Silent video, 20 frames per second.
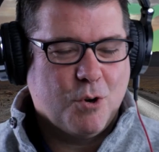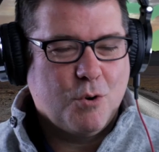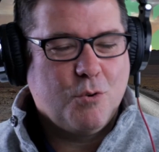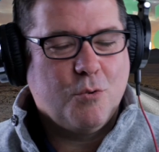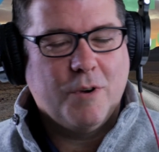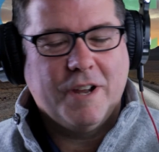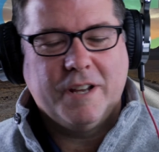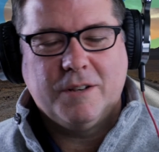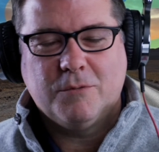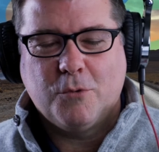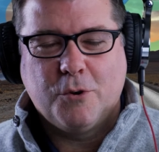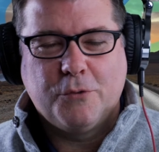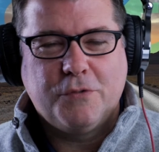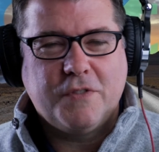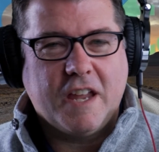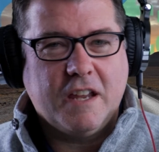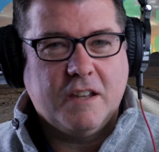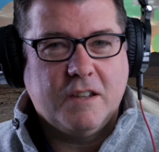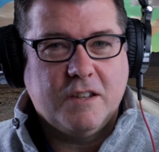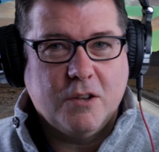Quint, well,
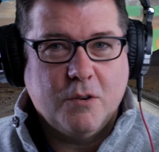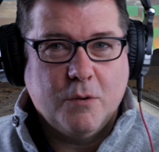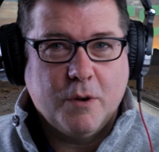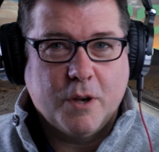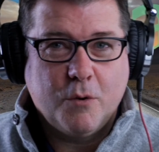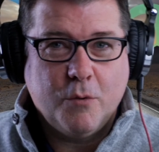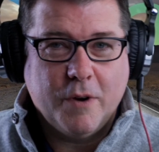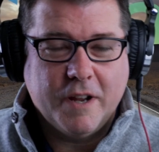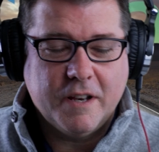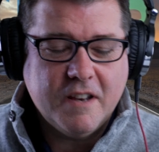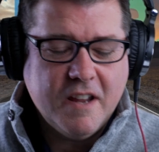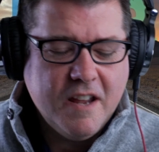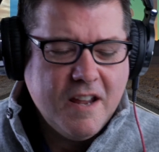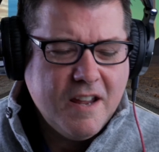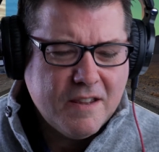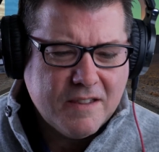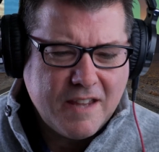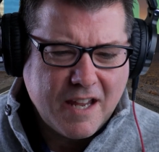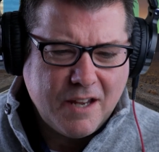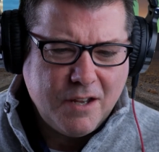thank you. And Quint,
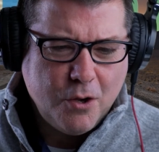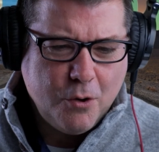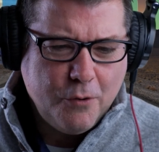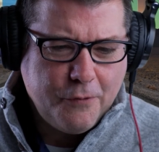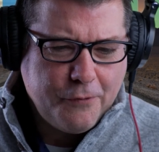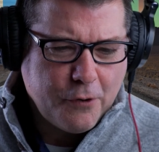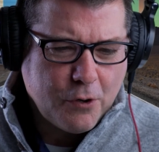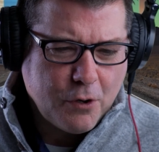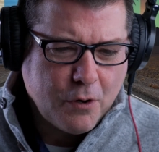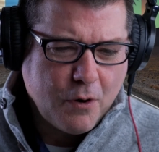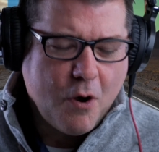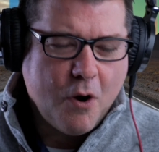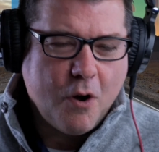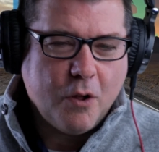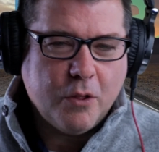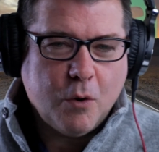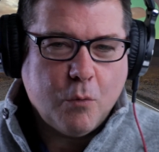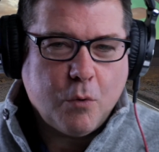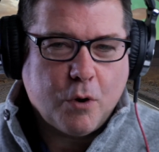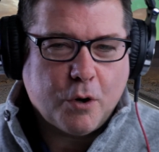thank you for all
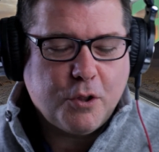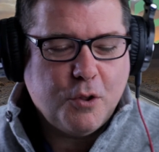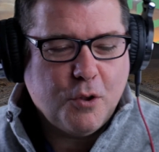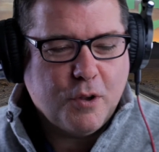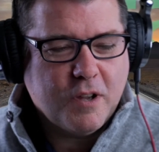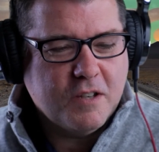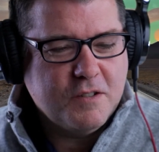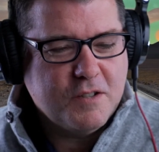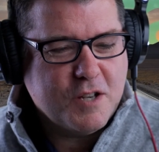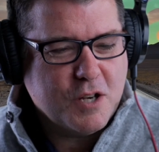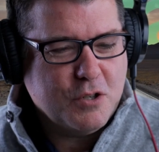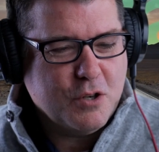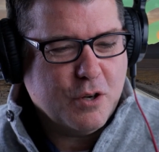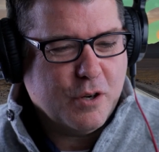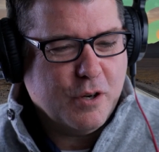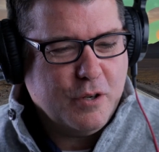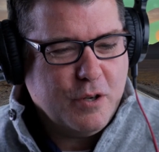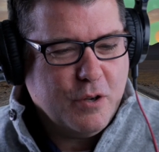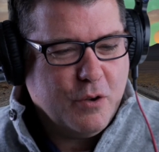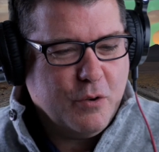the work you continue
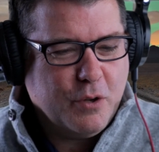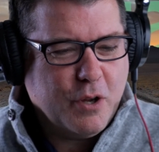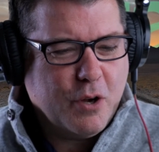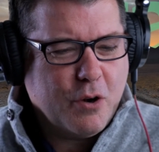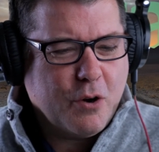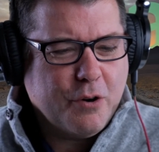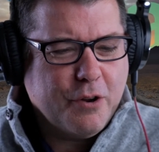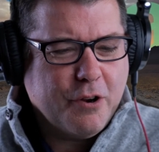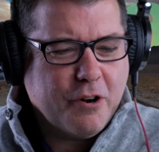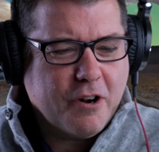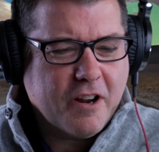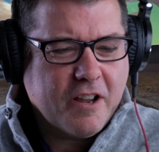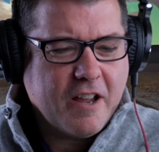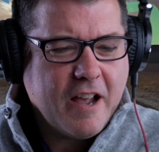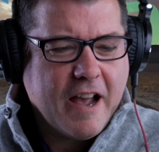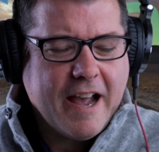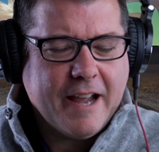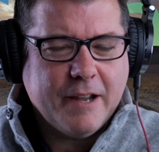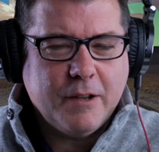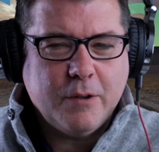to do. You're a
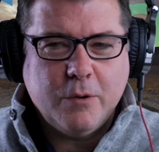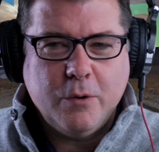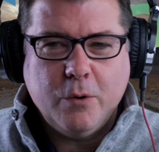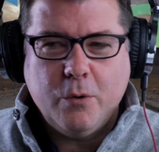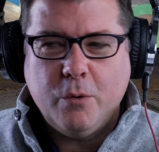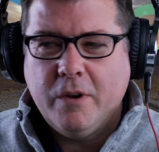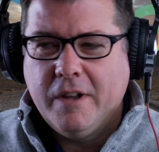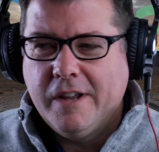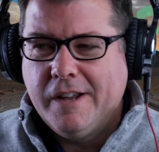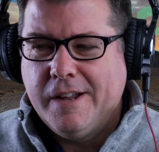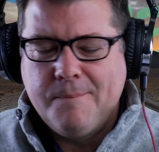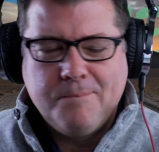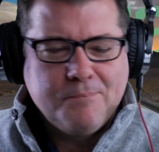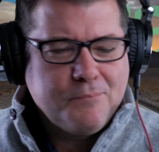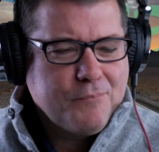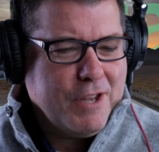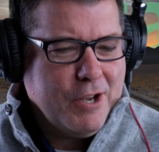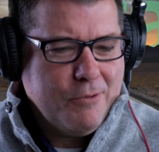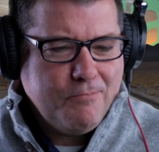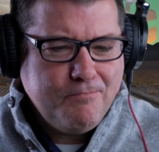guy who,
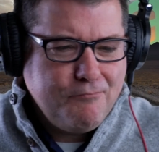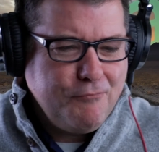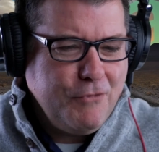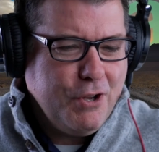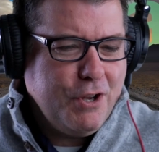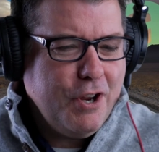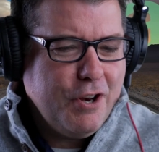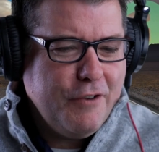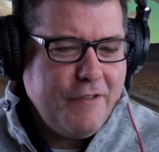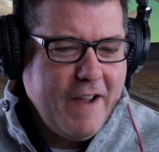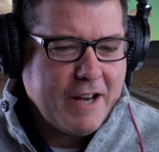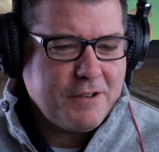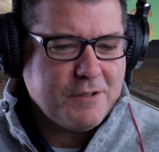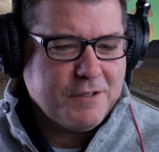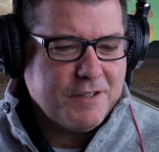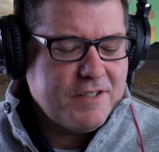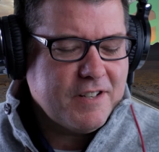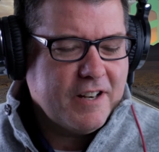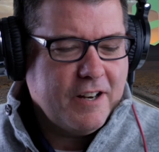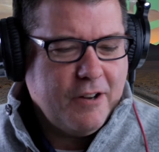you could have
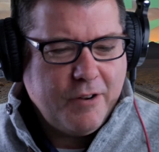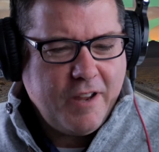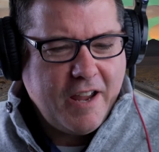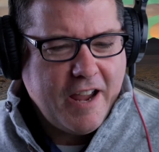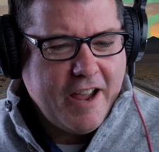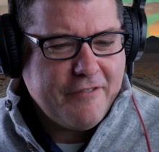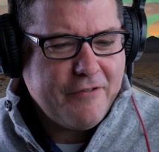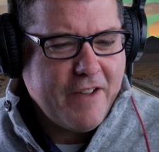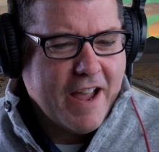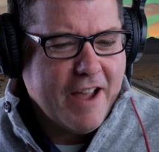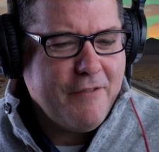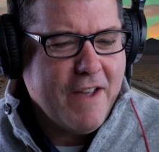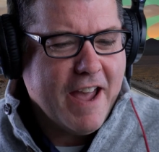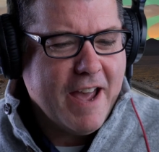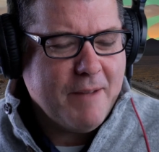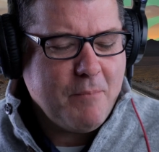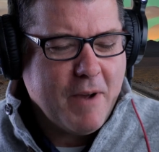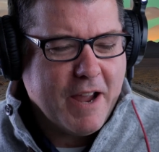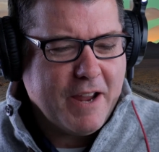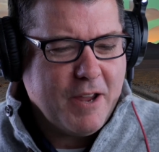actually said, okay, I've
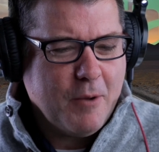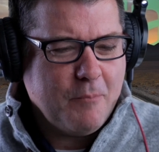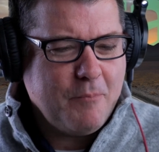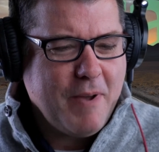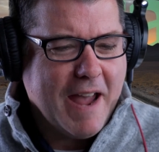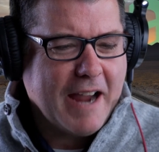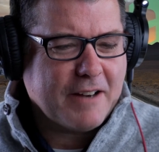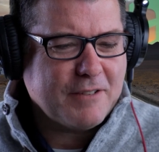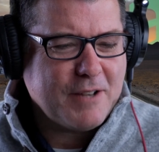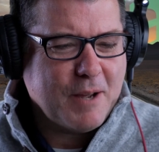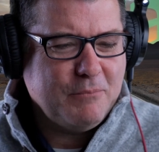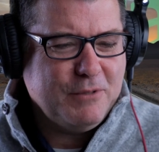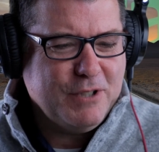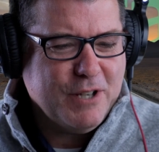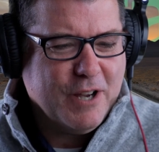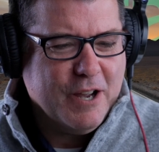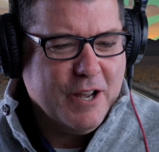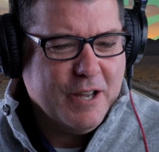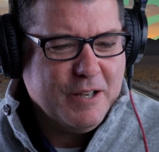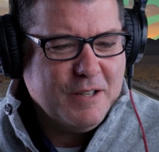had my impact, I'm
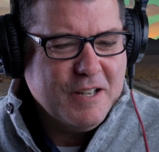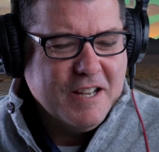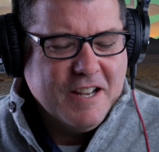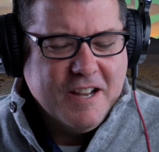done.